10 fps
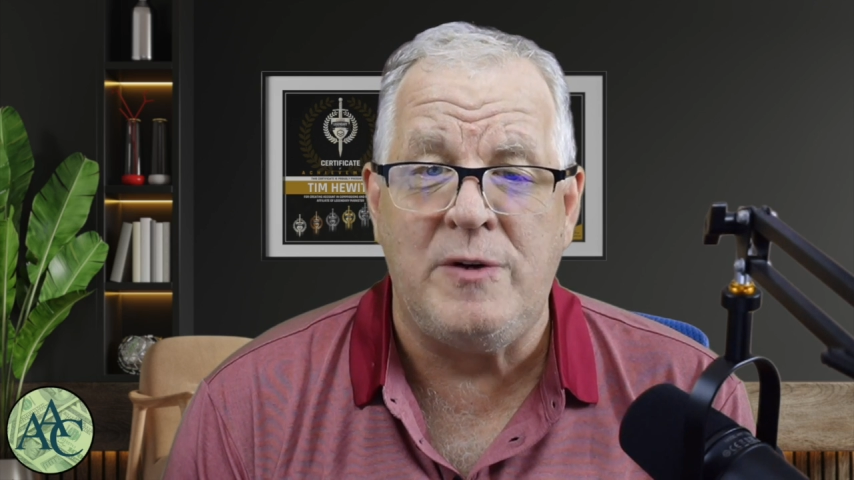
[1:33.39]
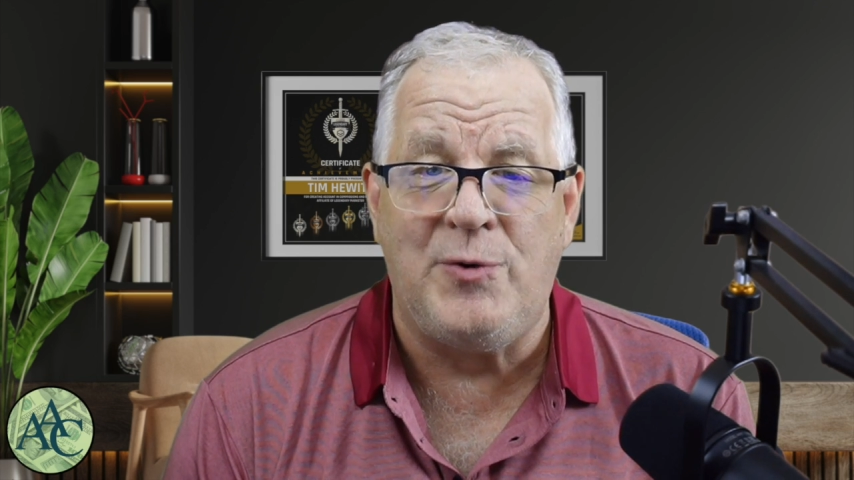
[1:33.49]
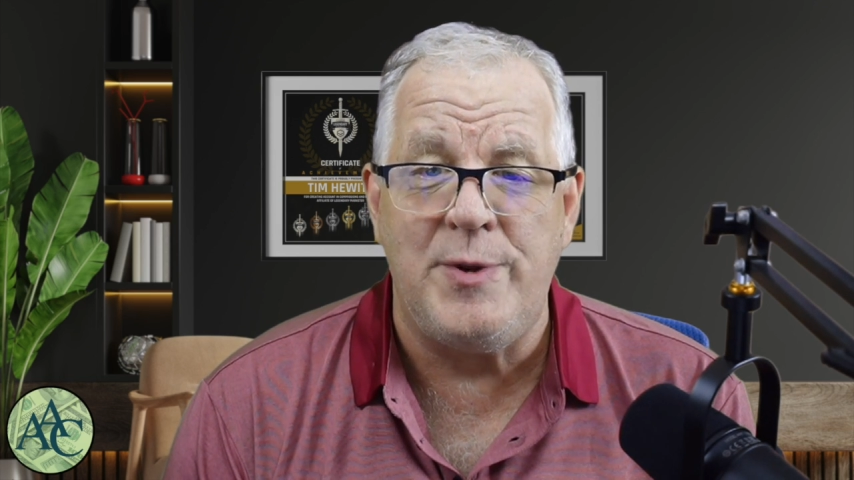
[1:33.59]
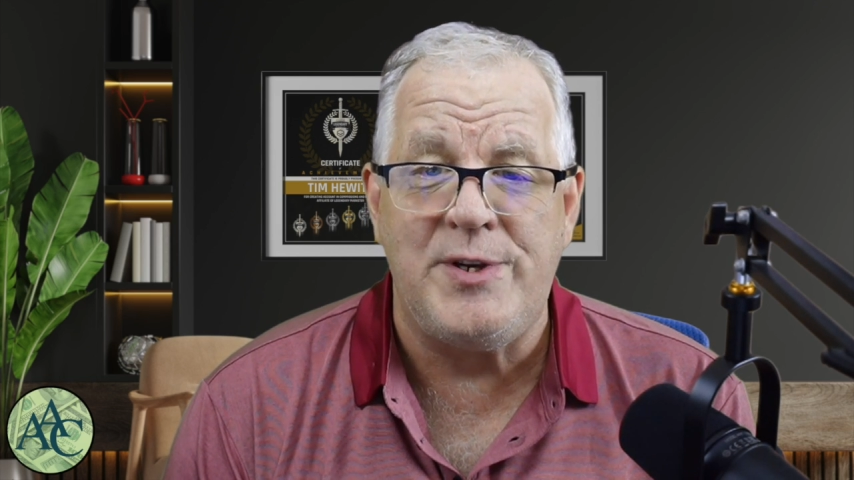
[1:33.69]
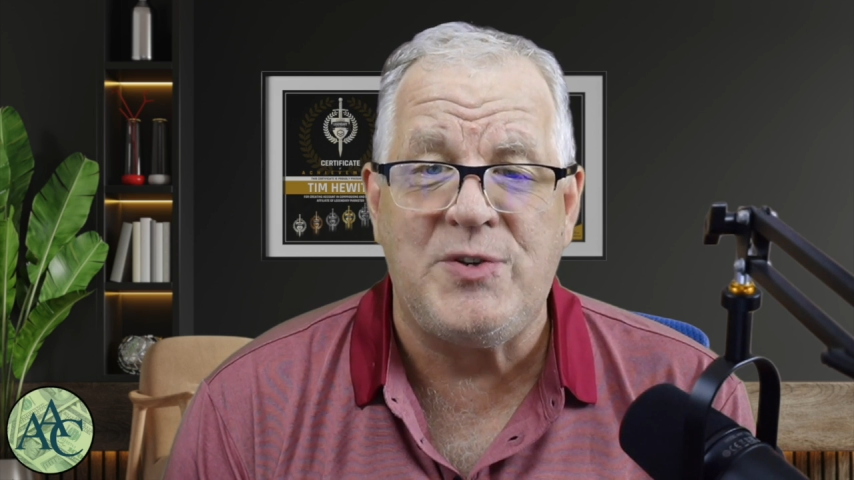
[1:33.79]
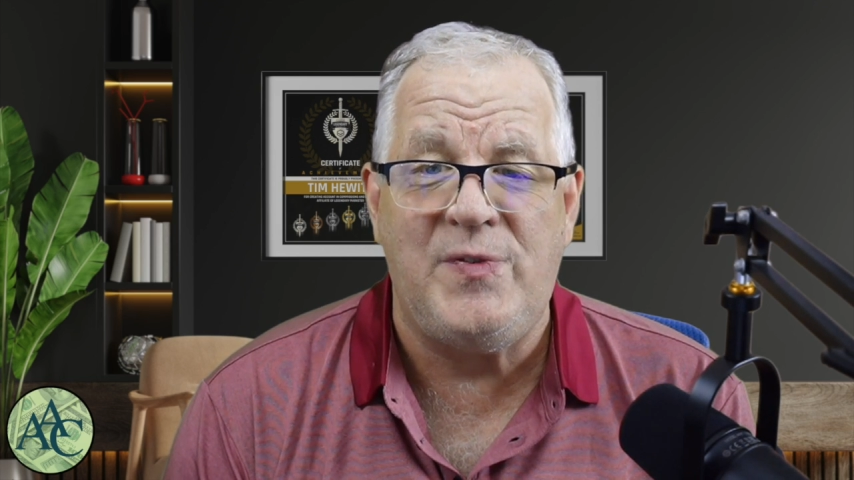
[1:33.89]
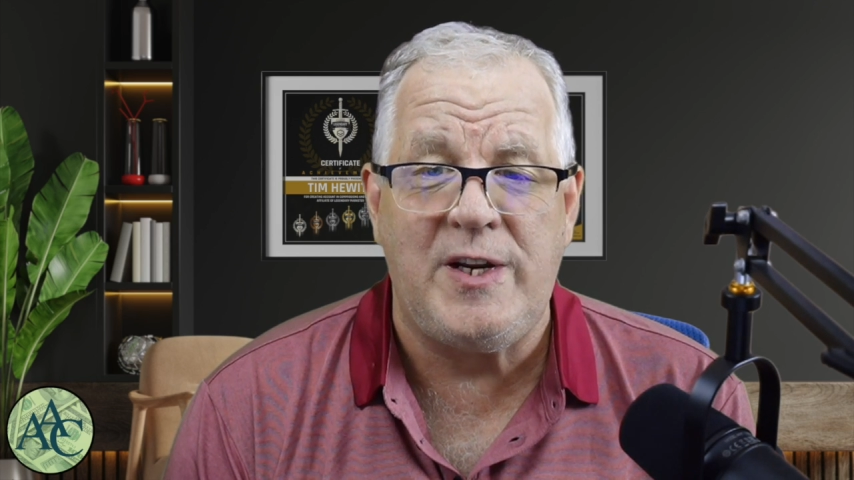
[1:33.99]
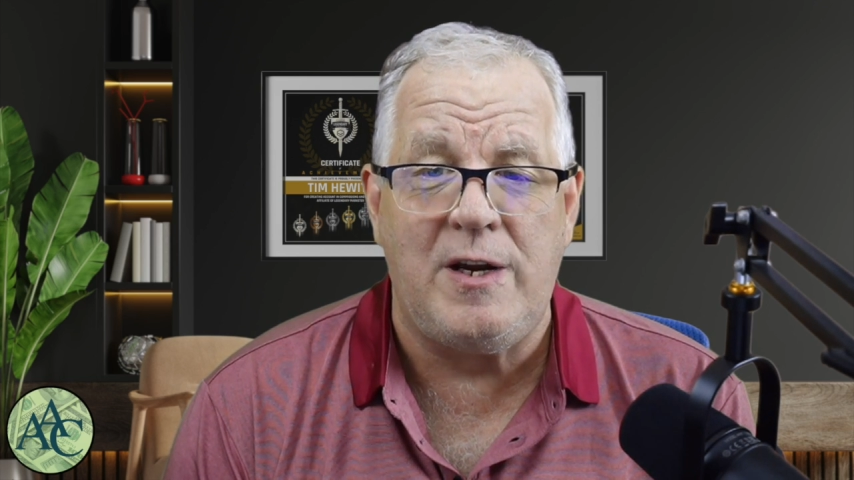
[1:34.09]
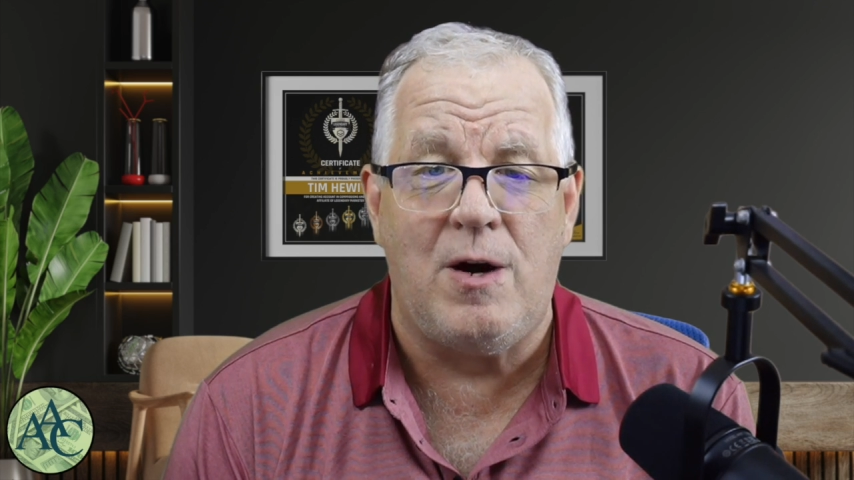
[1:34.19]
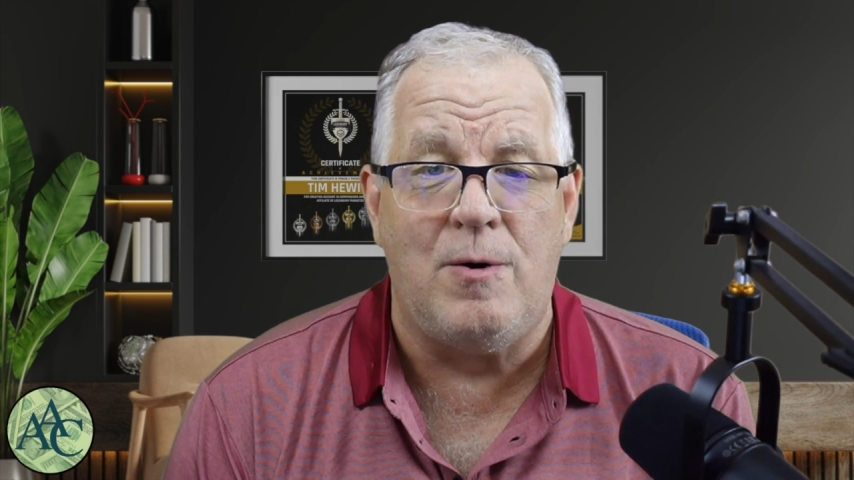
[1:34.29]
for this
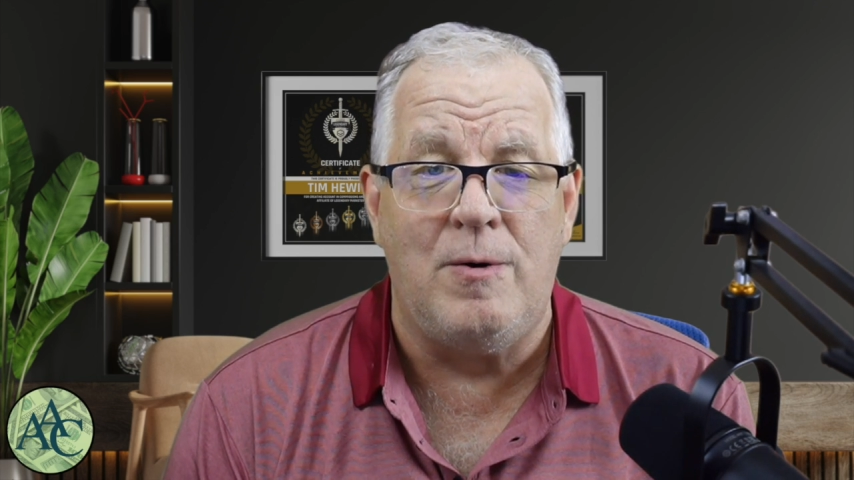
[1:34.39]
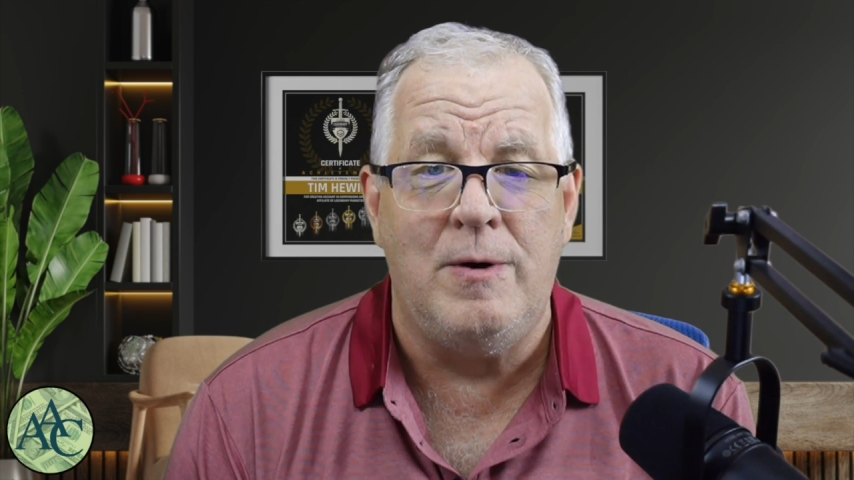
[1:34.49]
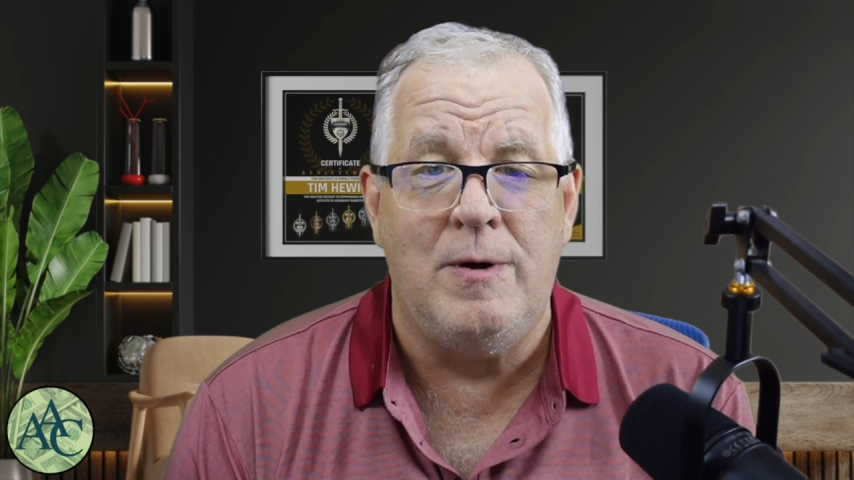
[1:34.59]
video.